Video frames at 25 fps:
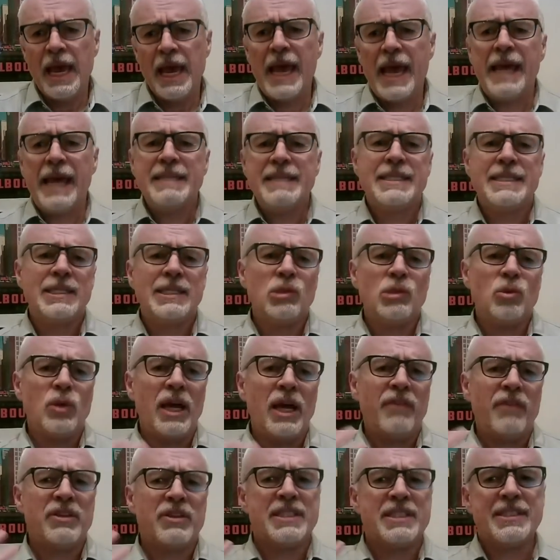and still
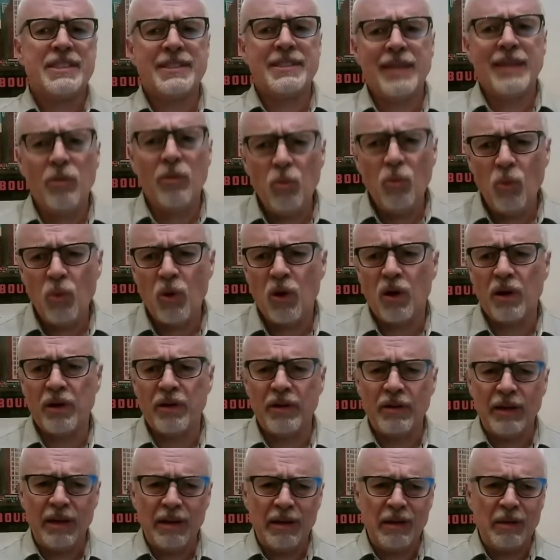have a somewhat
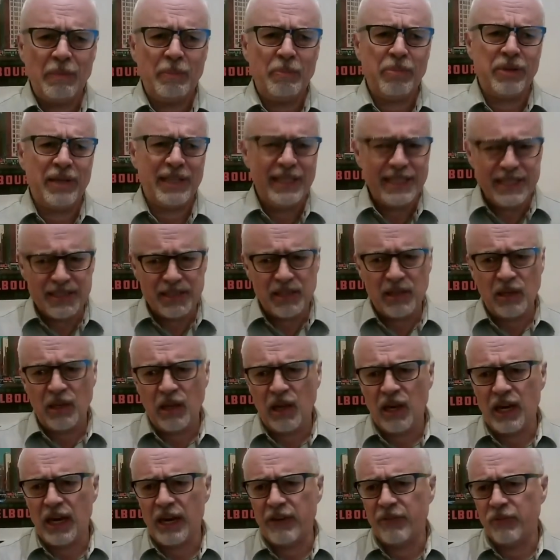pleasant
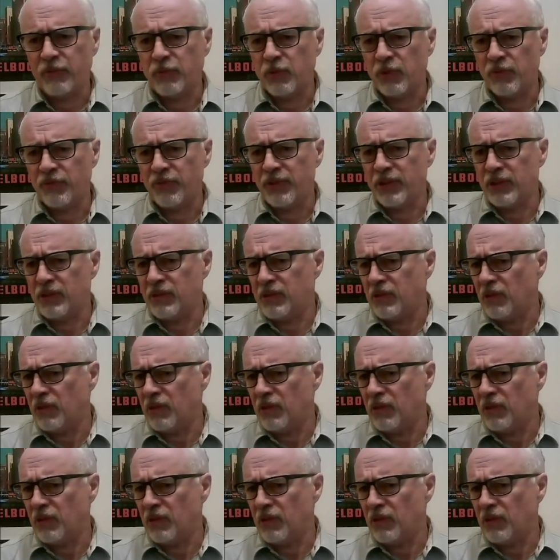life with the